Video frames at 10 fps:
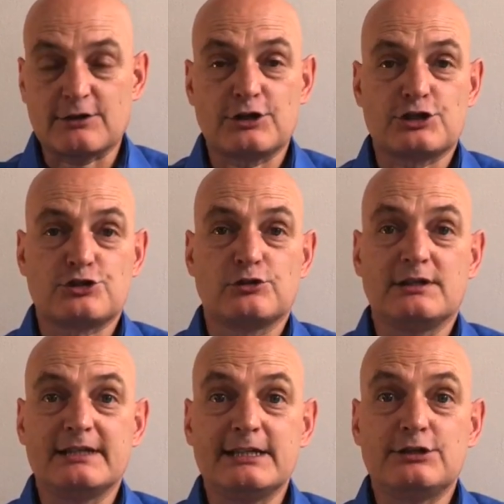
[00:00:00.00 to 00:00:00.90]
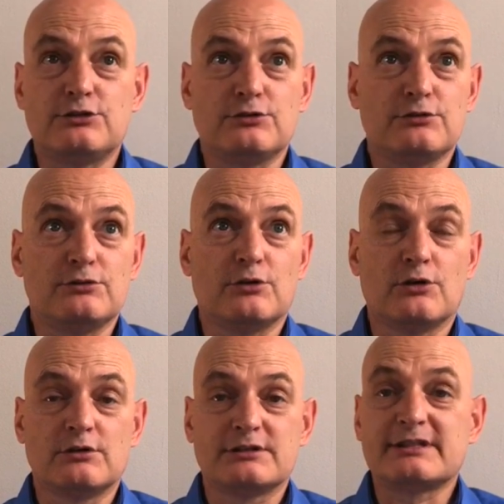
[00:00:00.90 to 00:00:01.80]
that should lead to
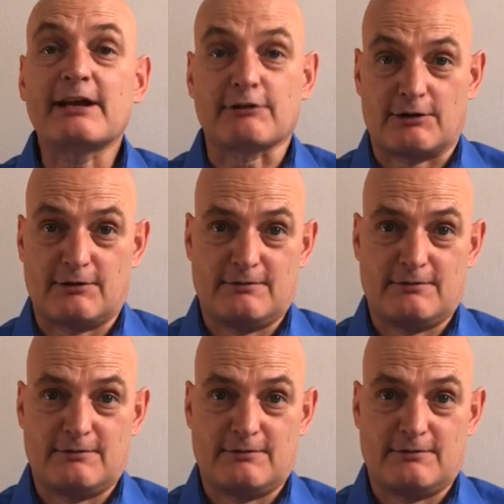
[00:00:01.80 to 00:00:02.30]
terror.